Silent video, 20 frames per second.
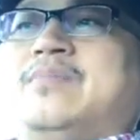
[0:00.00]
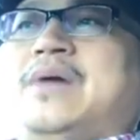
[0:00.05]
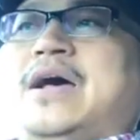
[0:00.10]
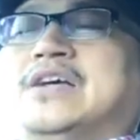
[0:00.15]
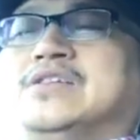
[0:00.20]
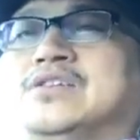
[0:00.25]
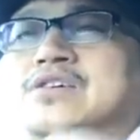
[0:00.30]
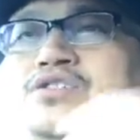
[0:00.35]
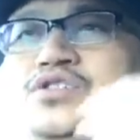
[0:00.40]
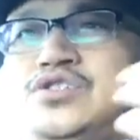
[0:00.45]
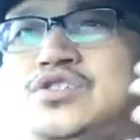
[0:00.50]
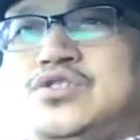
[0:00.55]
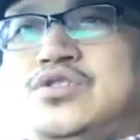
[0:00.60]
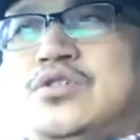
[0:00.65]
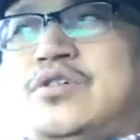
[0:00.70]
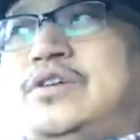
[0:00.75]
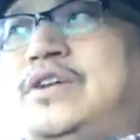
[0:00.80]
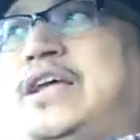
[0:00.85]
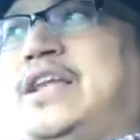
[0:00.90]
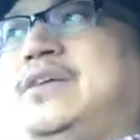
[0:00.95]
But as long as you do
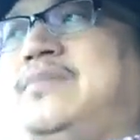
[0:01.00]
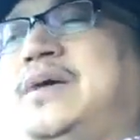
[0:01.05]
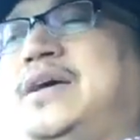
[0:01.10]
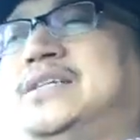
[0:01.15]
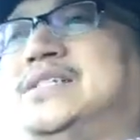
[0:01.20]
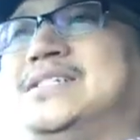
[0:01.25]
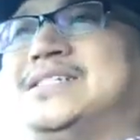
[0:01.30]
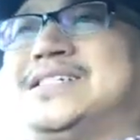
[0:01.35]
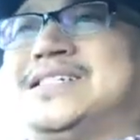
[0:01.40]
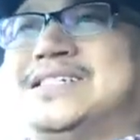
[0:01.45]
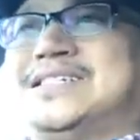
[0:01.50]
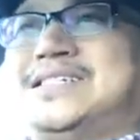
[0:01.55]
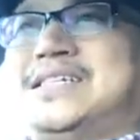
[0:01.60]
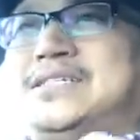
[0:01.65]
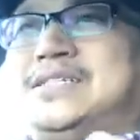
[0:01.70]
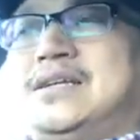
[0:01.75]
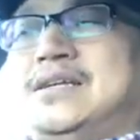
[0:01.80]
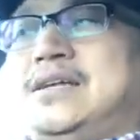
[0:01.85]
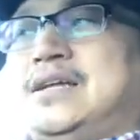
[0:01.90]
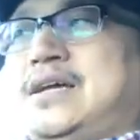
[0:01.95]
it on a daily basis
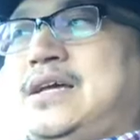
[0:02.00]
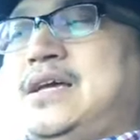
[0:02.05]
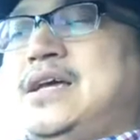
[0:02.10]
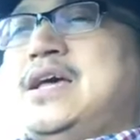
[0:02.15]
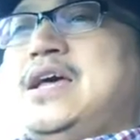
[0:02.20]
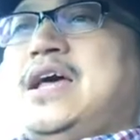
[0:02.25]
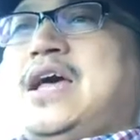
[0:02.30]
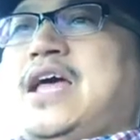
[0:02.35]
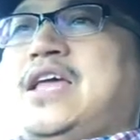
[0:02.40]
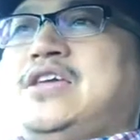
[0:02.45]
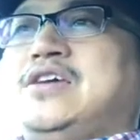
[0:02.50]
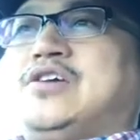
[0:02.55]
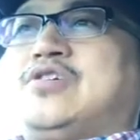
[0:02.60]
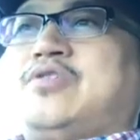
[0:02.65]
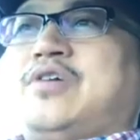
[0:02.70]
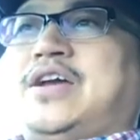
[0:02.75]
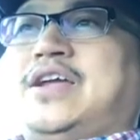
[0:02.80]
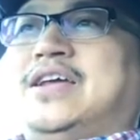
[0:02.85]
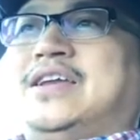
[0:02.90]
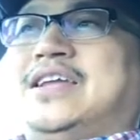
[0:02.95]
consistently and you
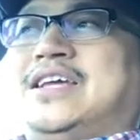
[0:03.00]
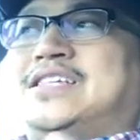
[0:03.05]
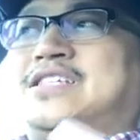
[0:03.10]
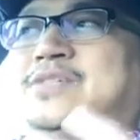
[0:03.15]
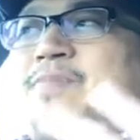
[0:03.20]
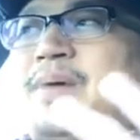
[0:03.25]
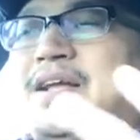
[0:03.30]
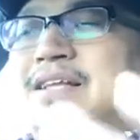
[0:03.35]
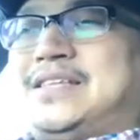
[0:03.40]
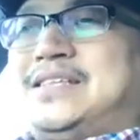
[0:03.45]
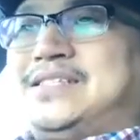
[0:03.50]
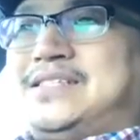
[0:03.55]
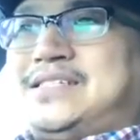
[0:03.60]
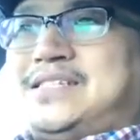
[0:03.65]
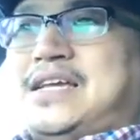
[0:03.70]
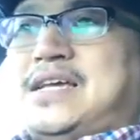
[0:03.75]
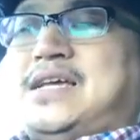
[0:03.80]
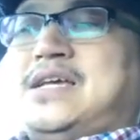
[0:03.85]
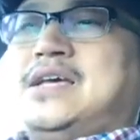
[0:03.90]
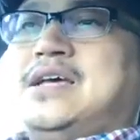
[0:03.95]
create an
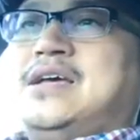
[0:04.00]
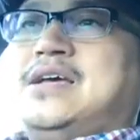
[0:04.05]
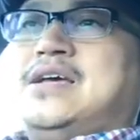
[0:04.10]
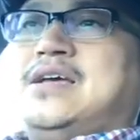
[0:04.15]
expectancy,